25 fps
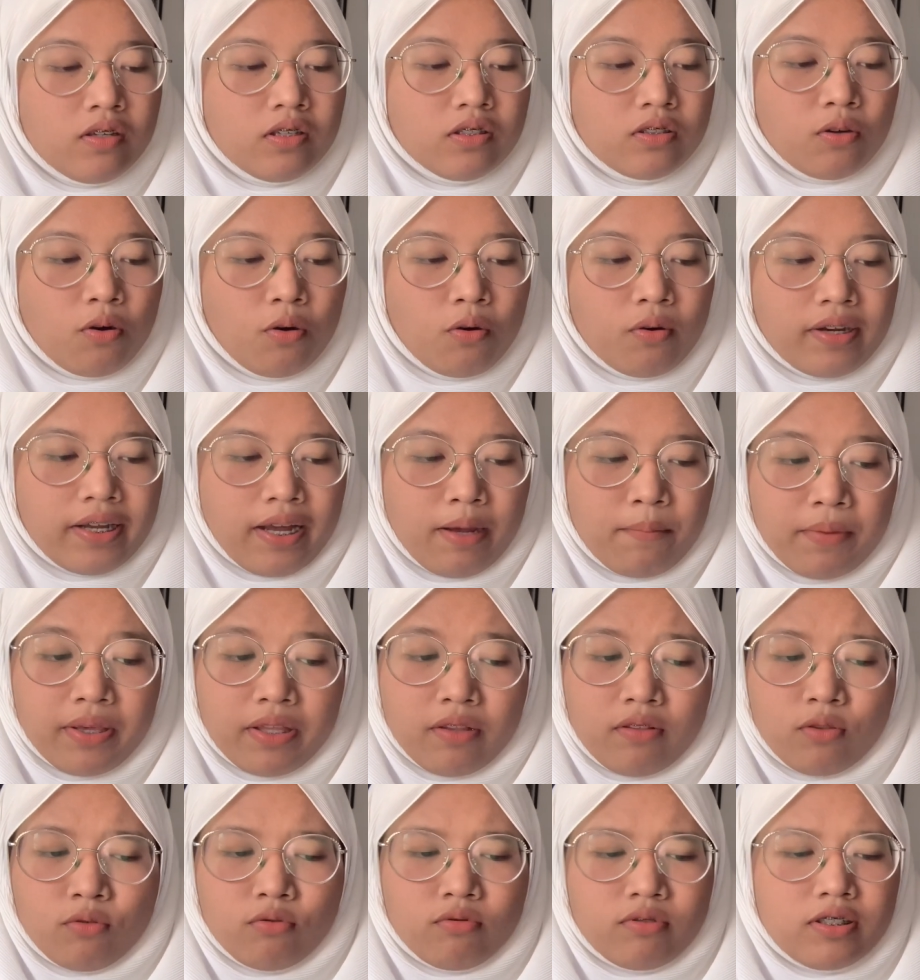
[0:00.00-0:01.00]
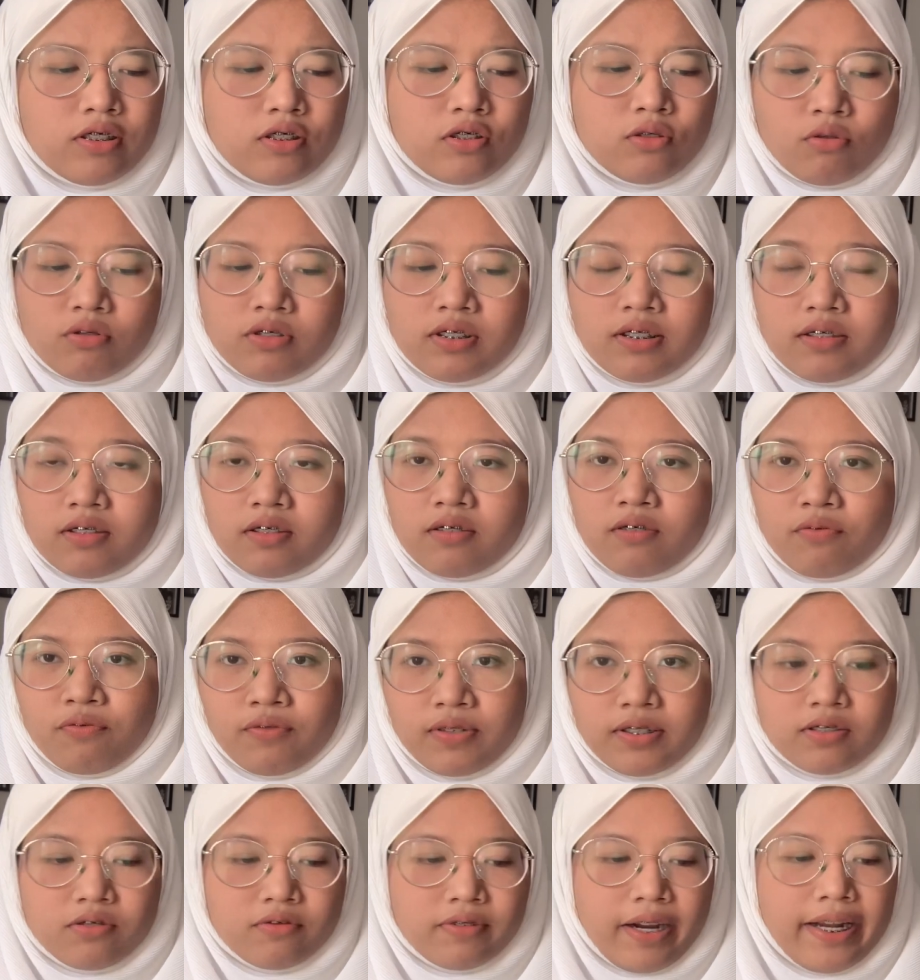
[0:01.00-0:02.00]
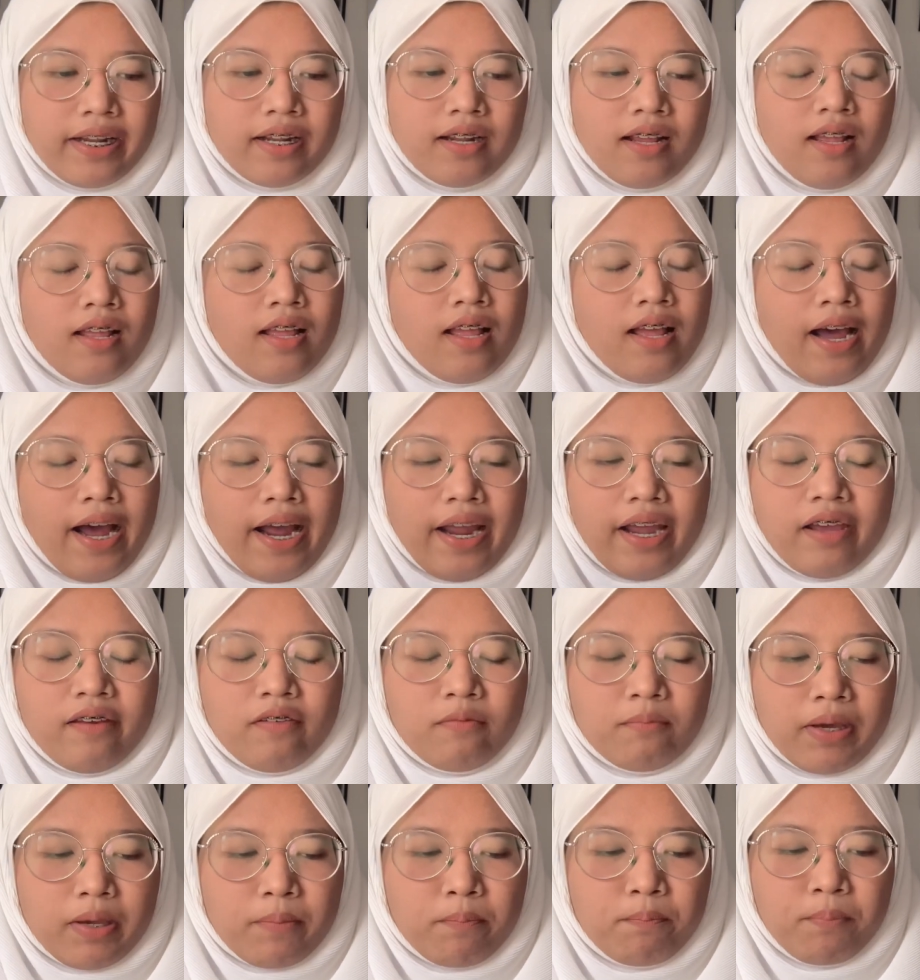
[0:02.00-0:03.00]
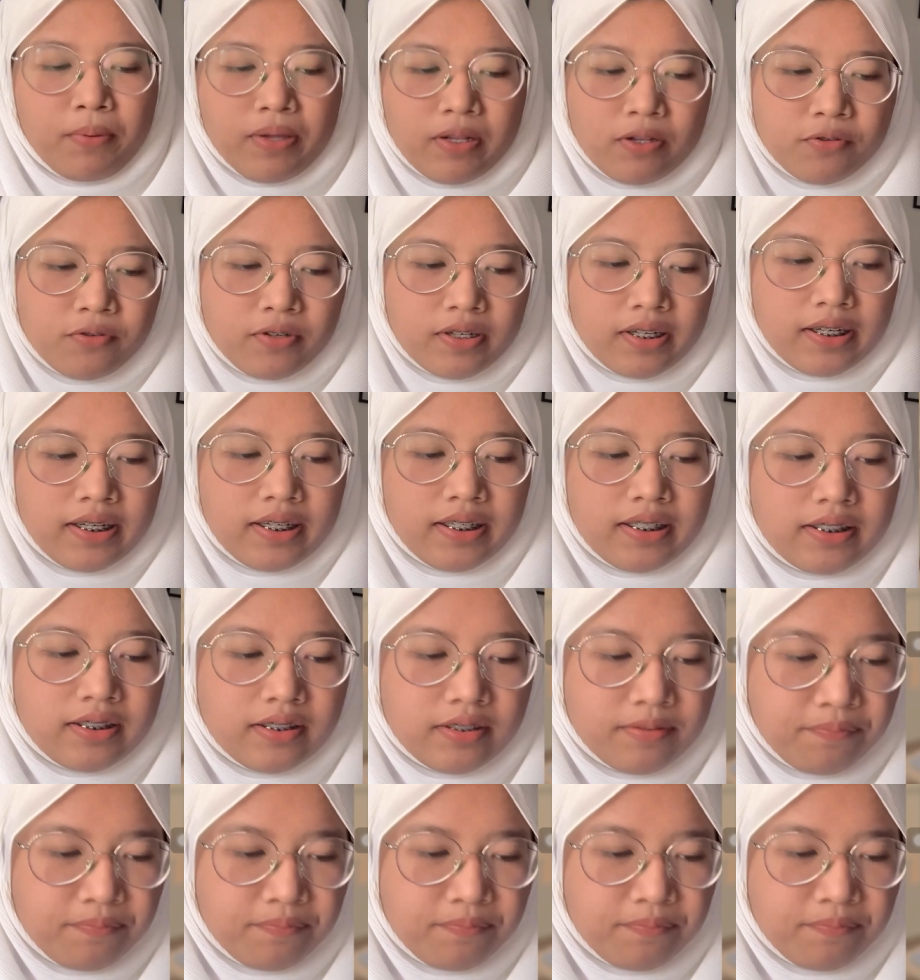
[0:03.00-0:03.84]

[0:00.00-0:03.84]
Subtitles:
So coming to the socials first, right? I have my Pinterest.